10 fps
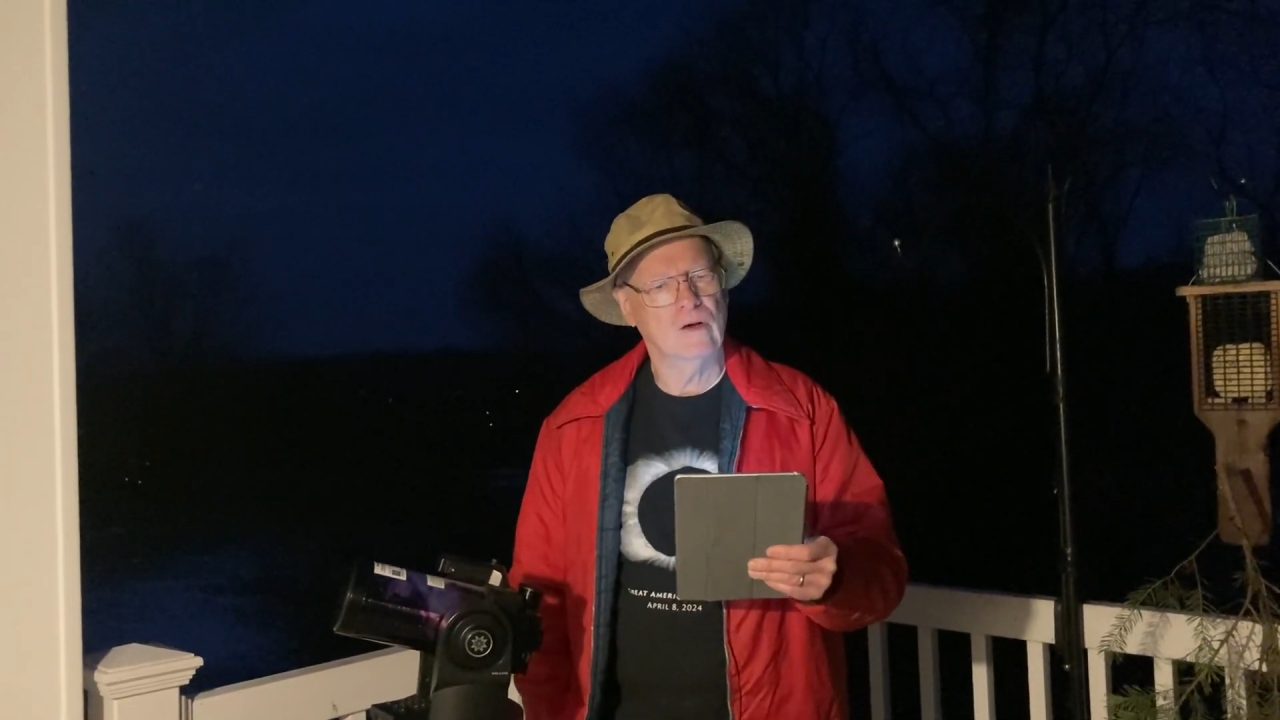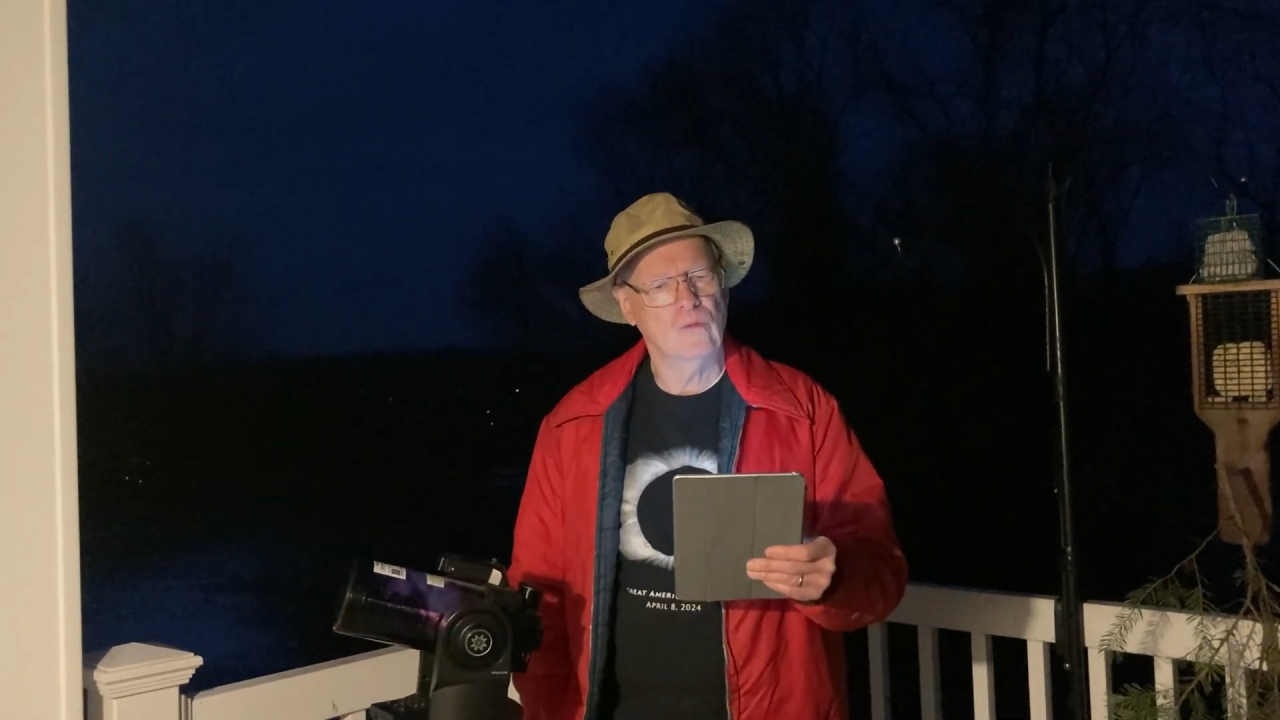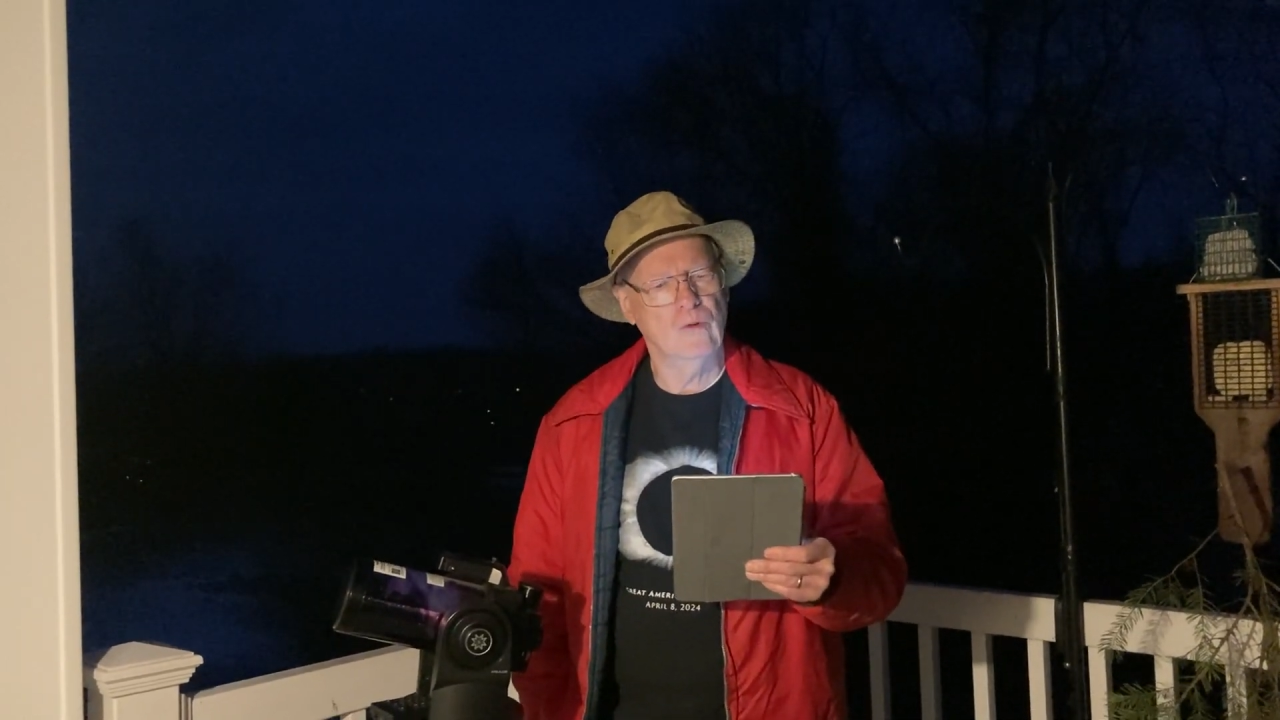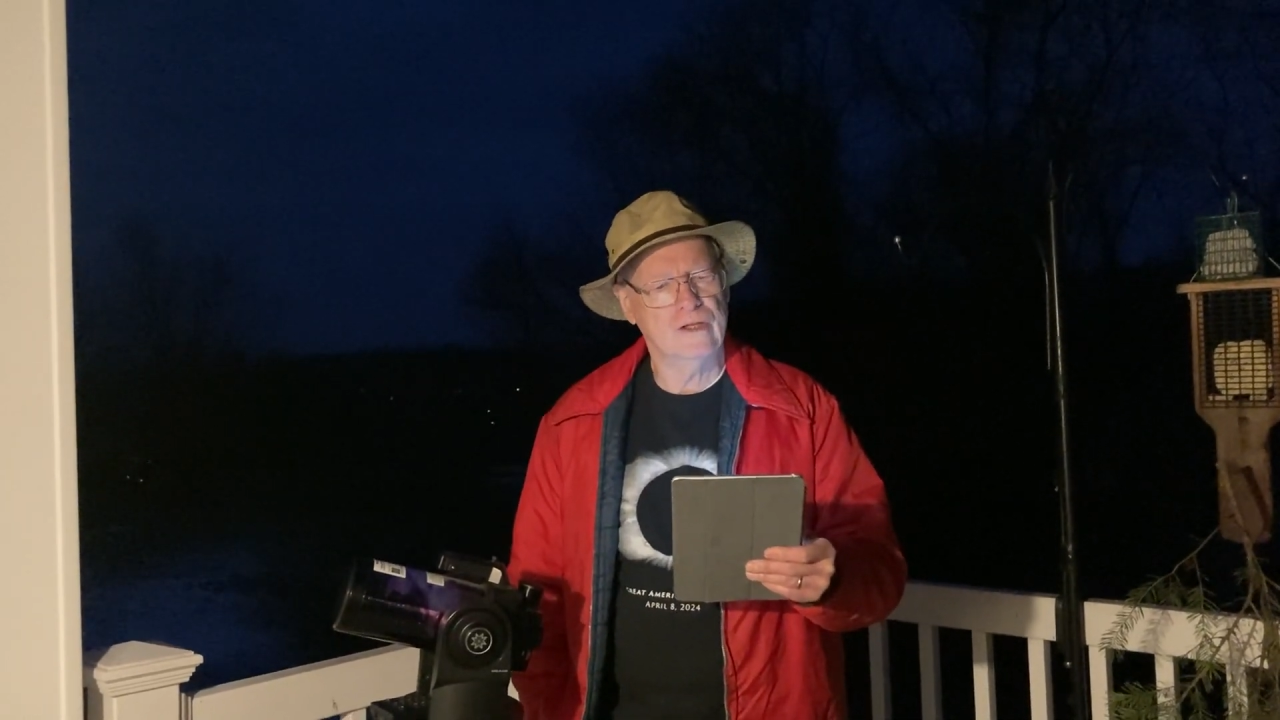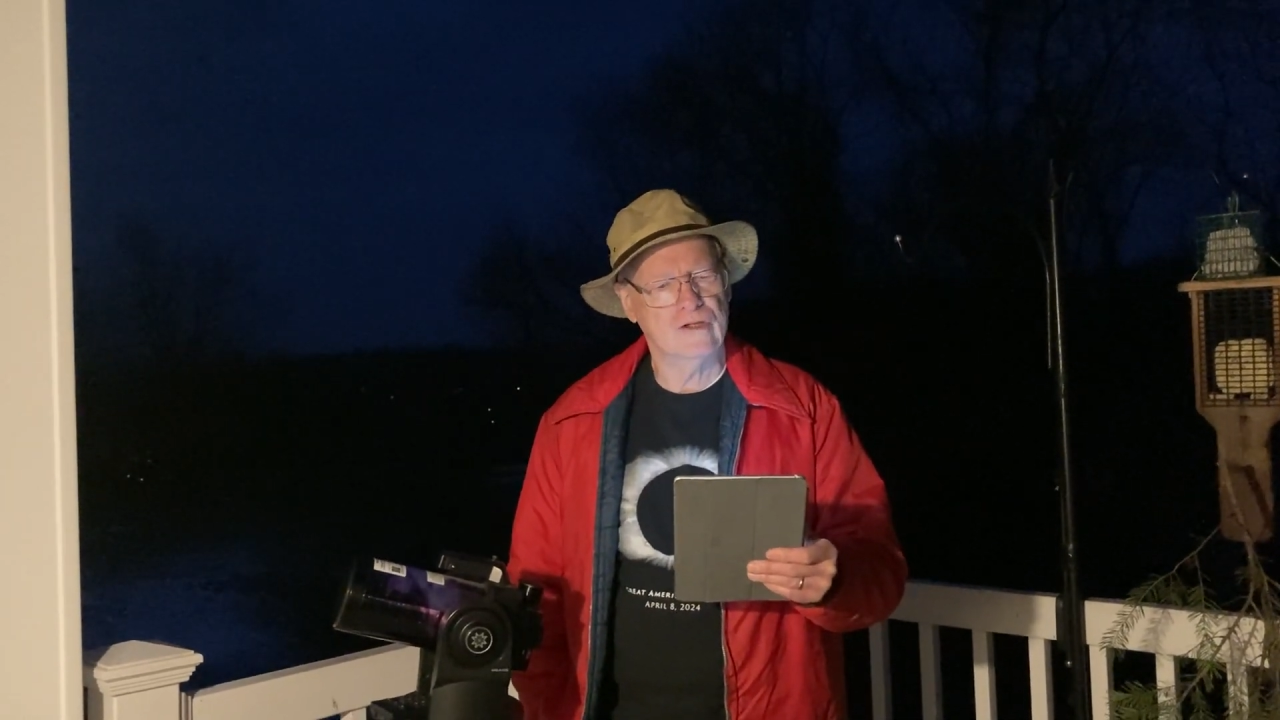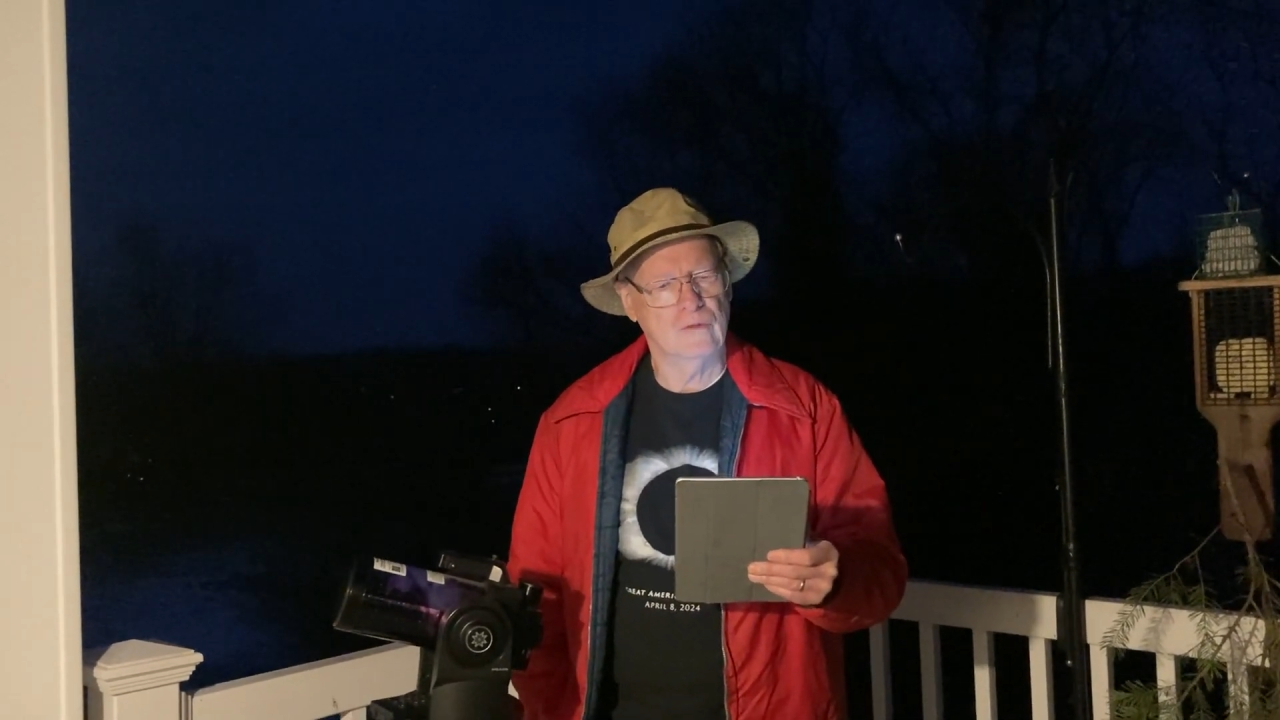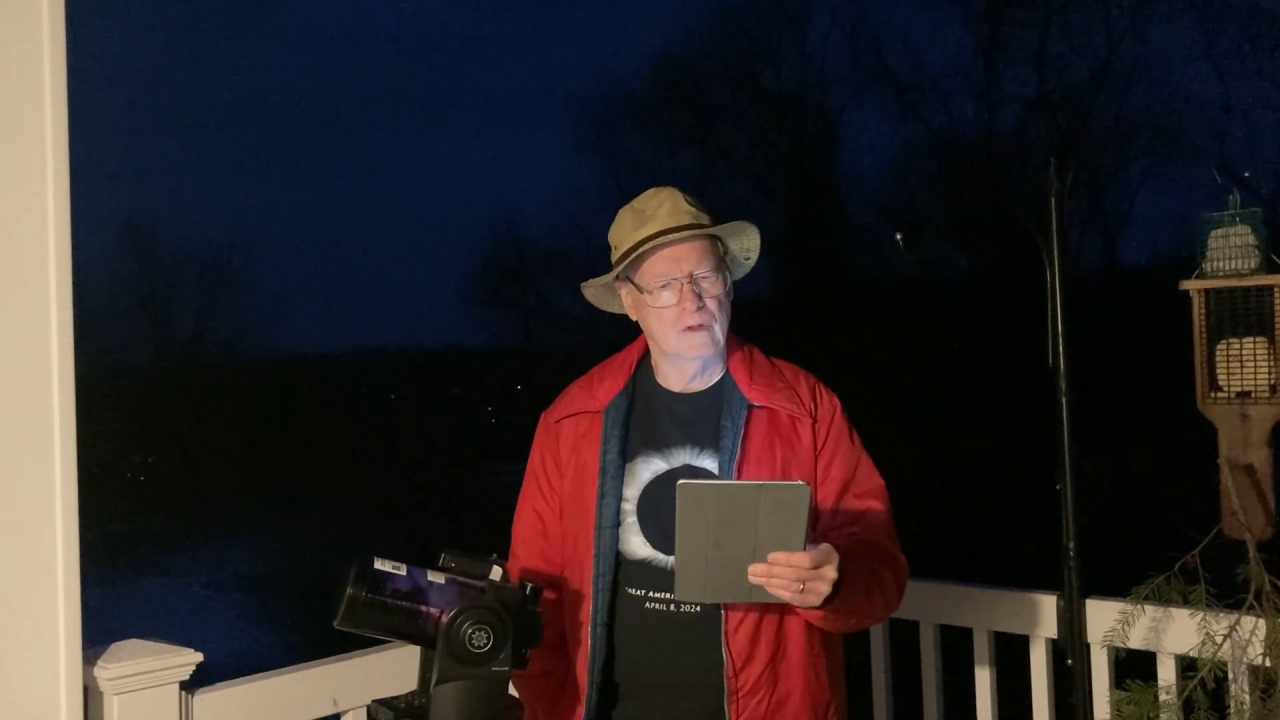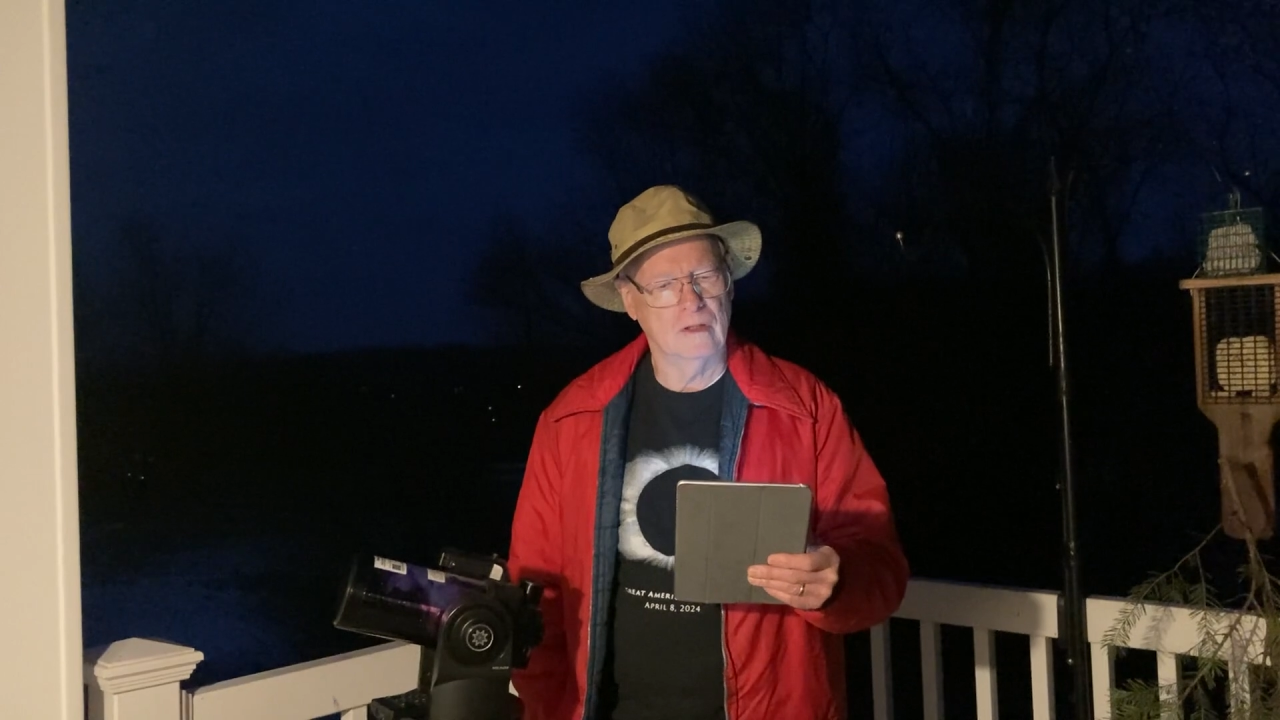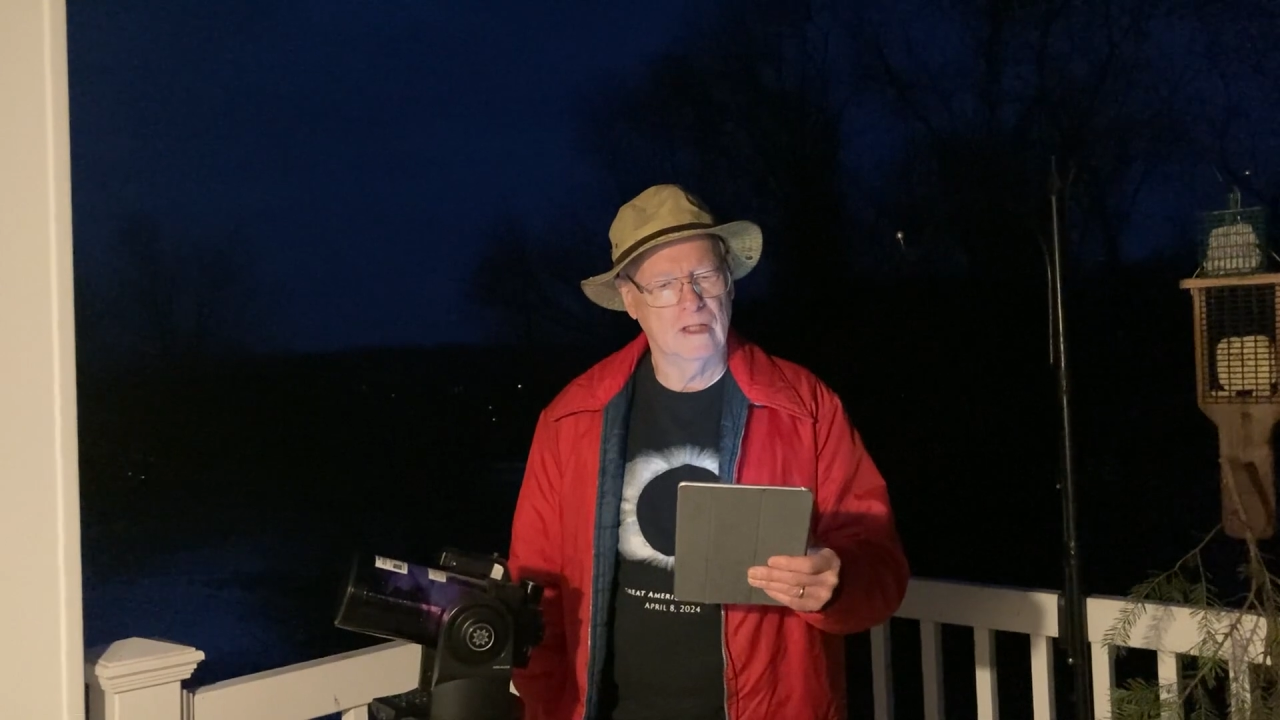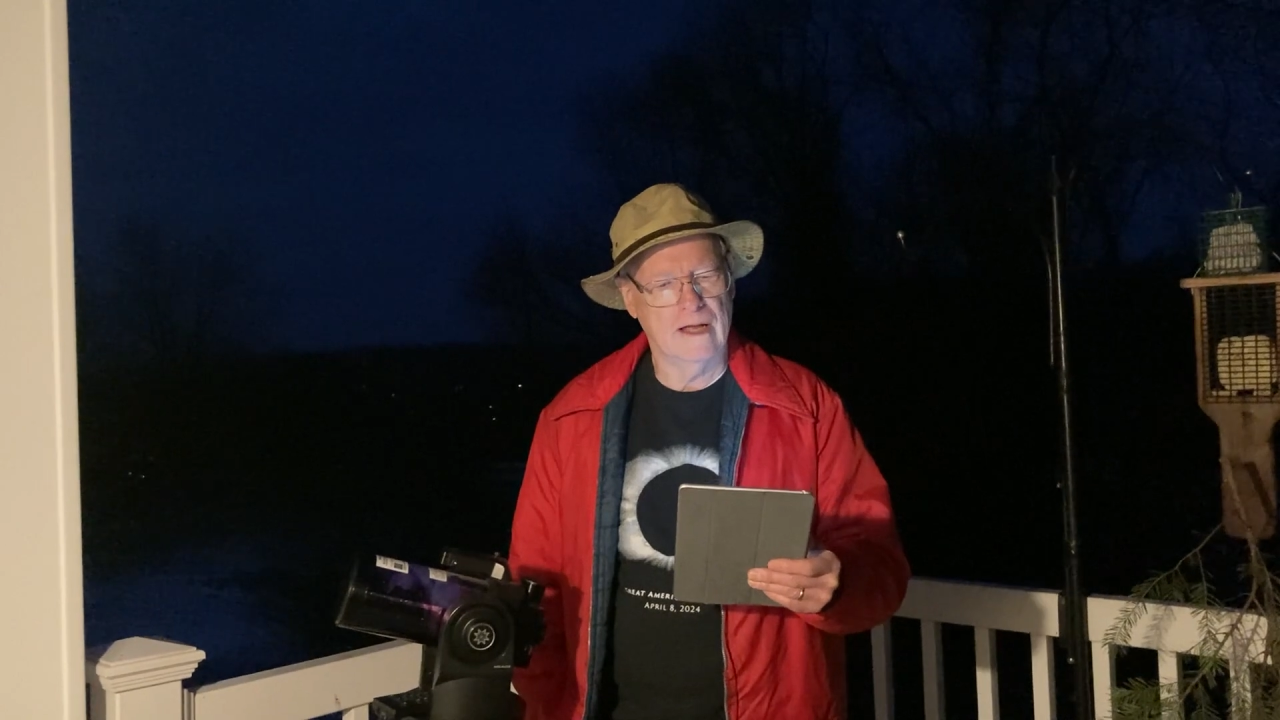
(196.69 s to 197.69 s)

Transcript: ritual